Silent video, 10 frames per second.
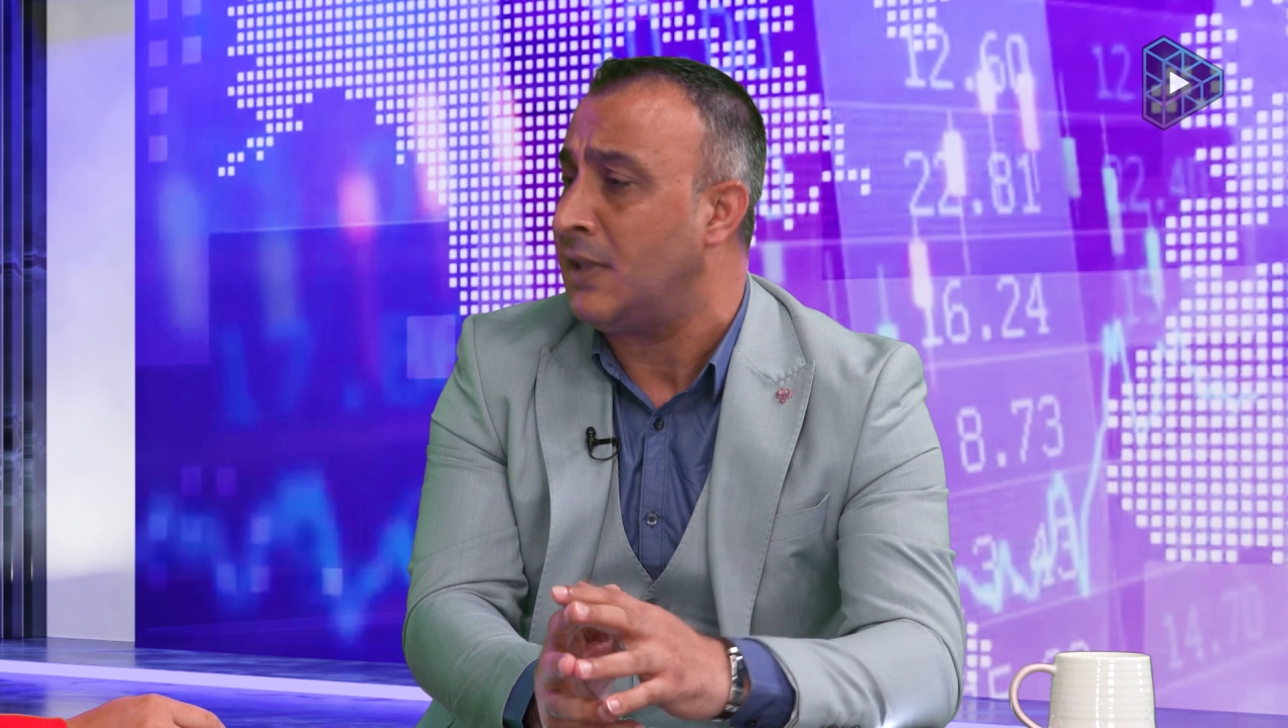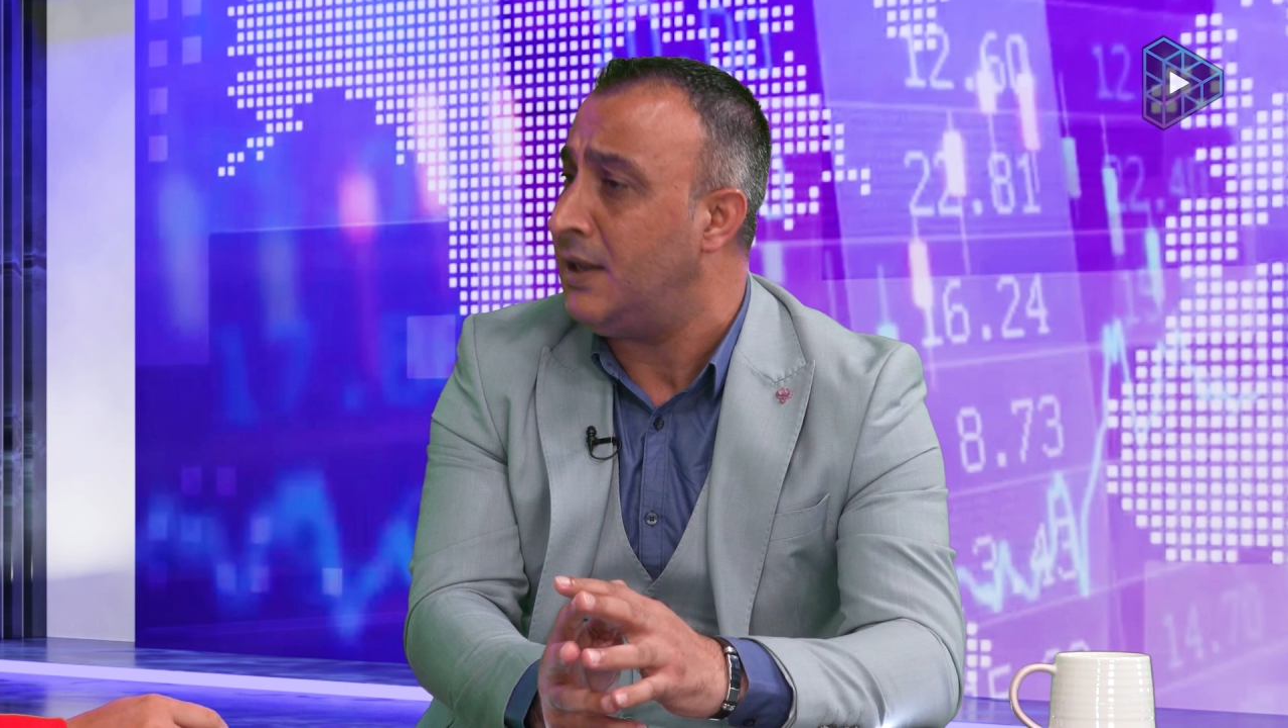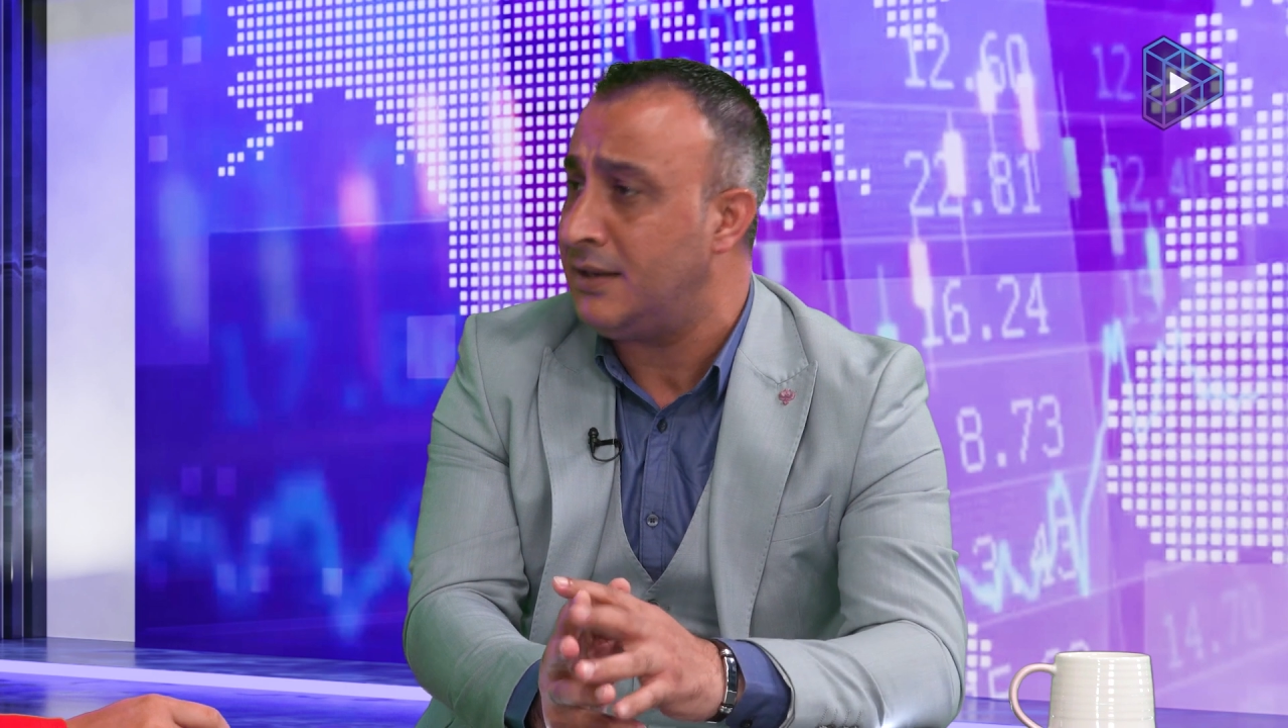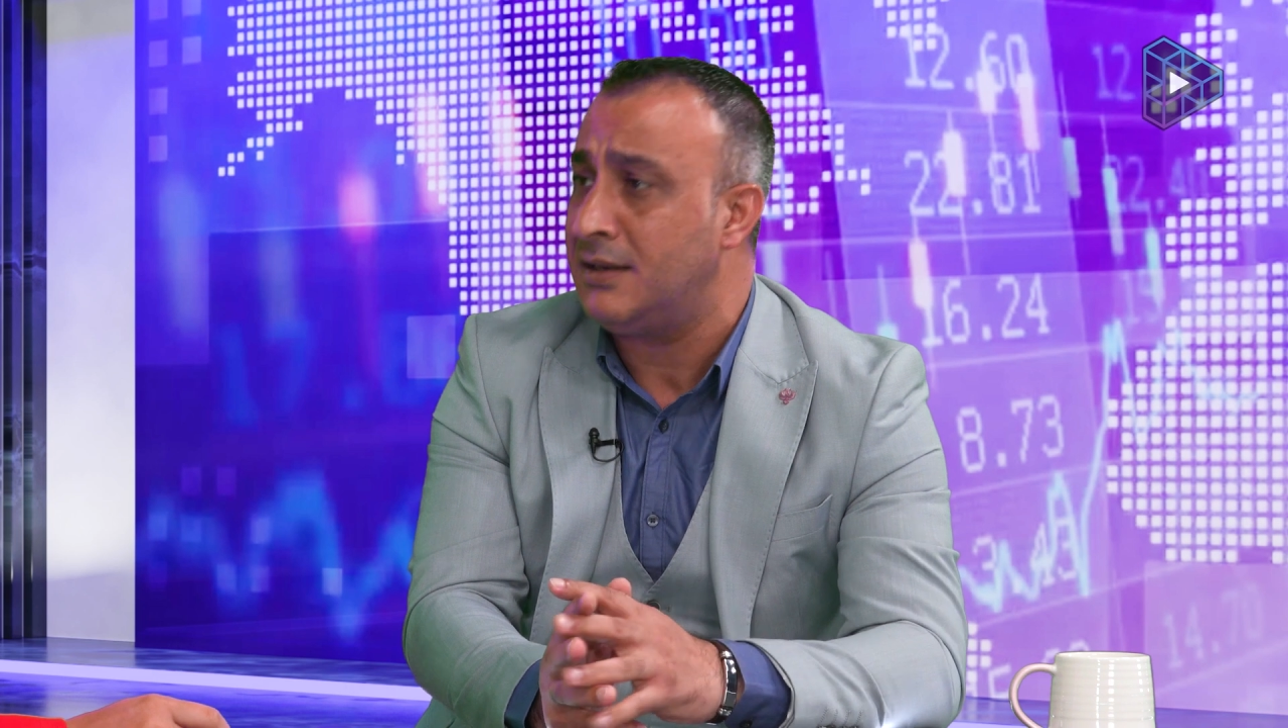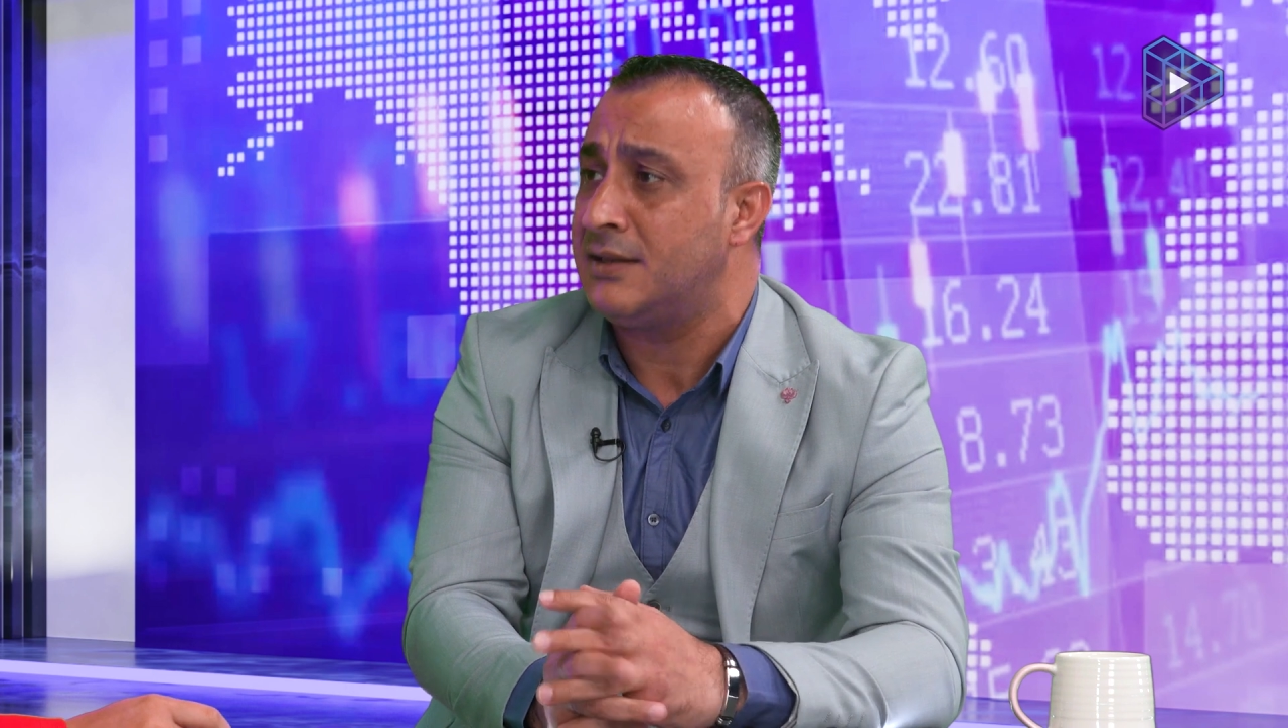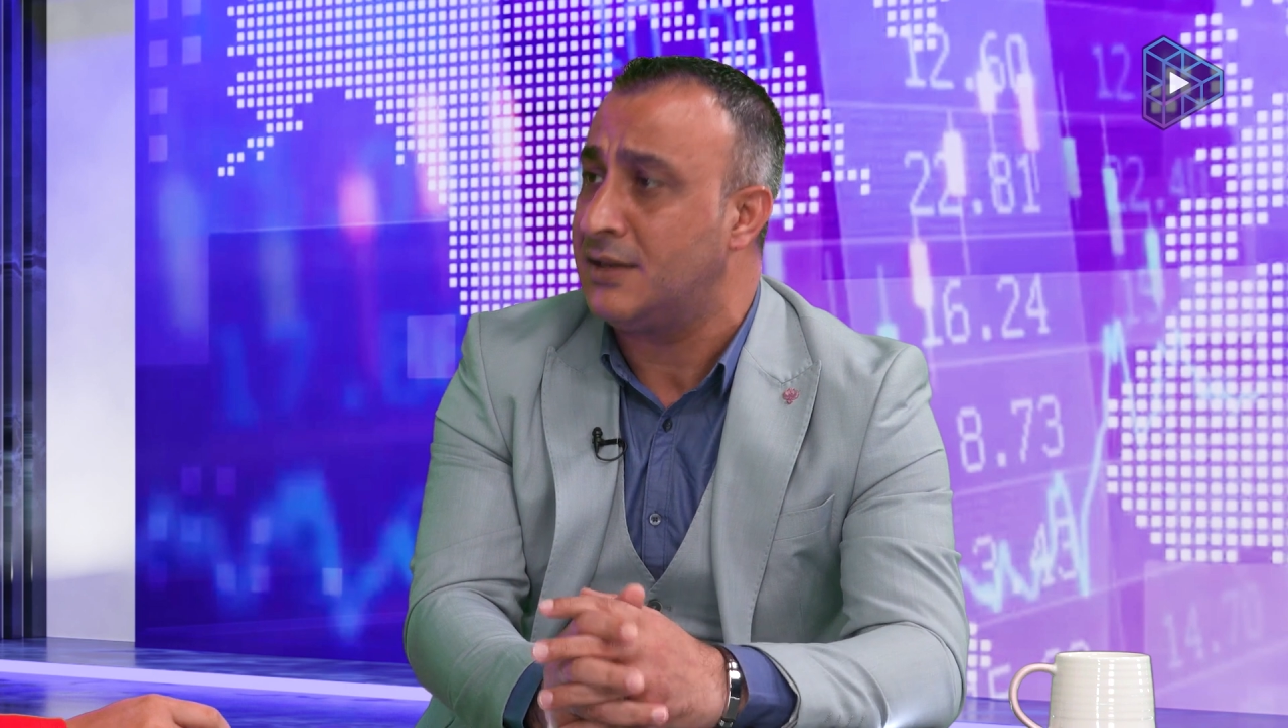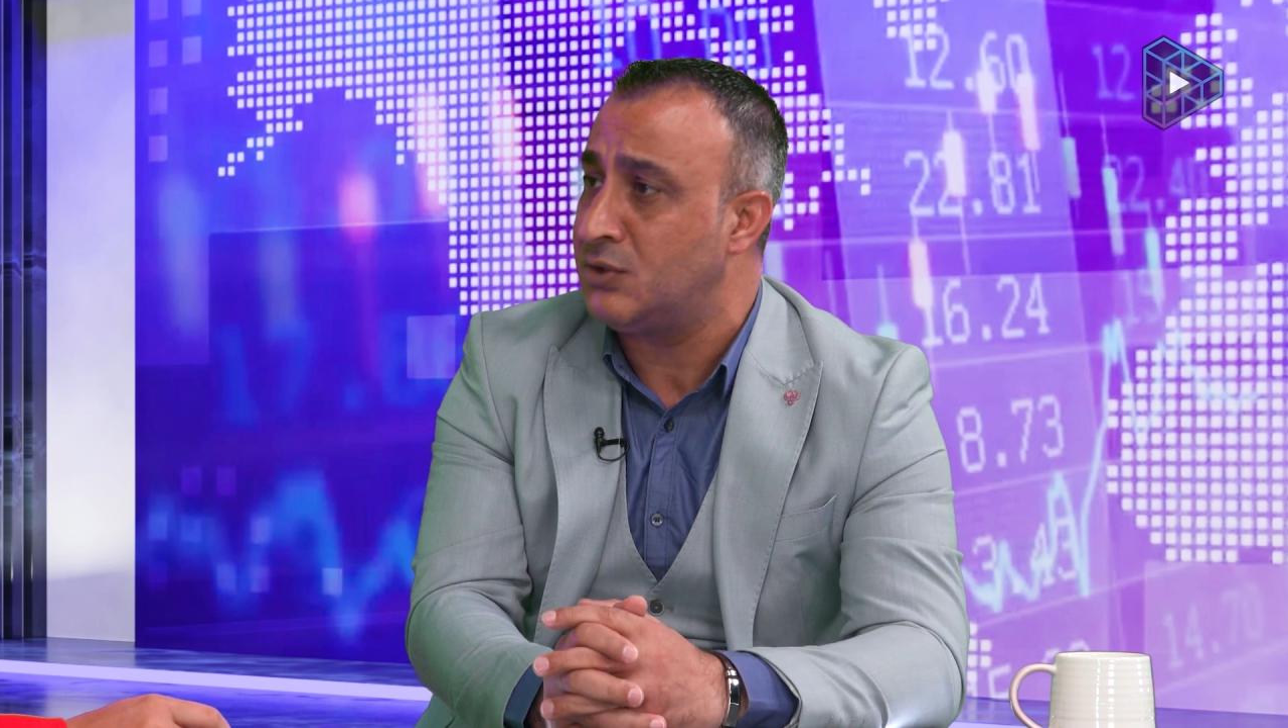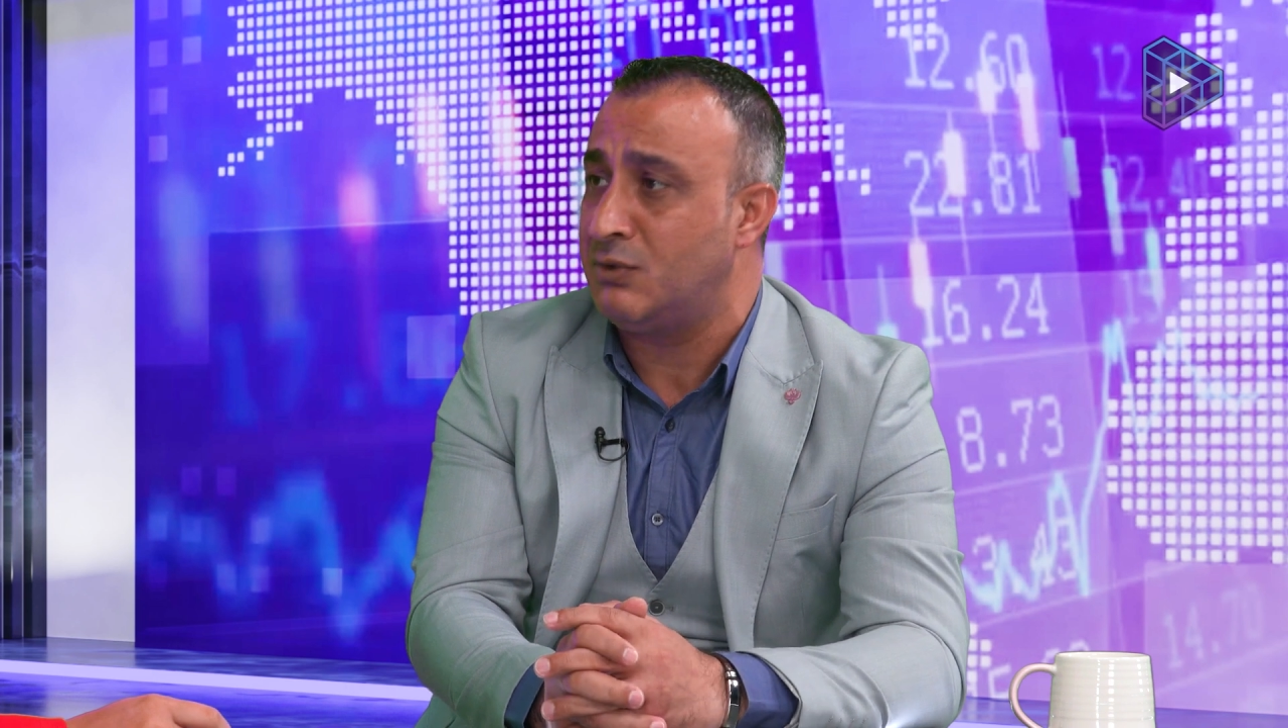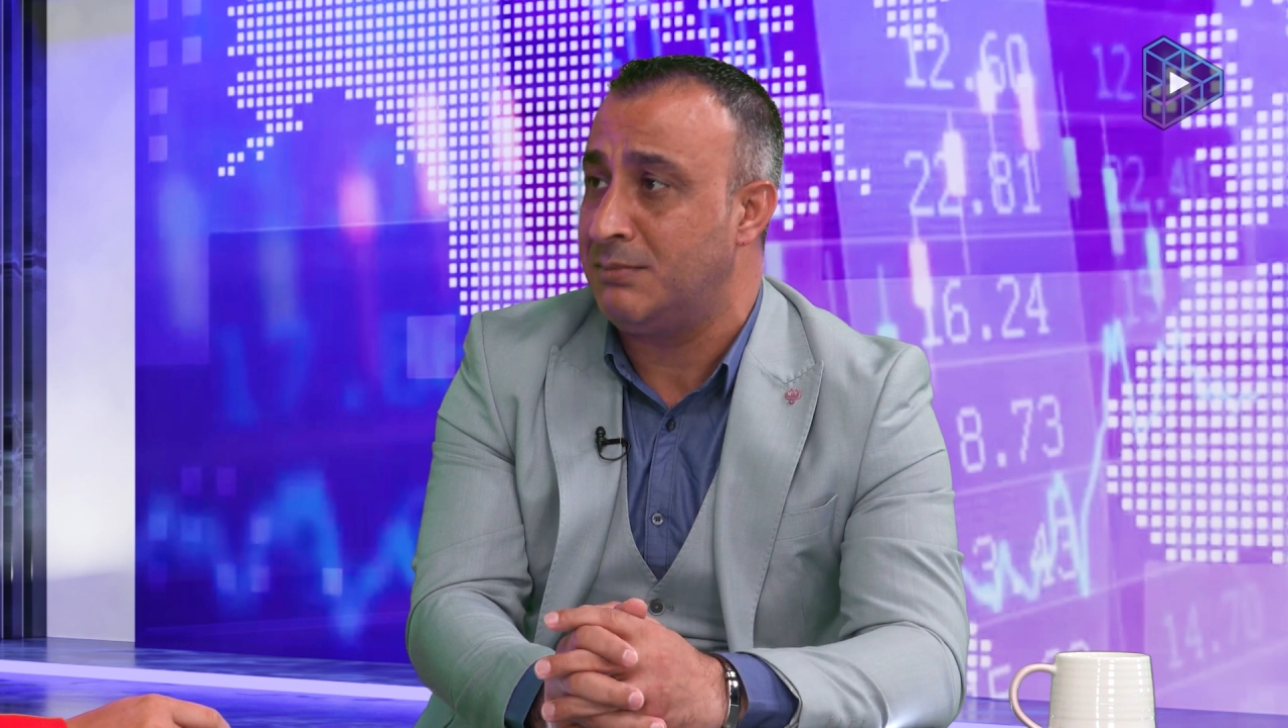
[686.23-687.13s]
in touch with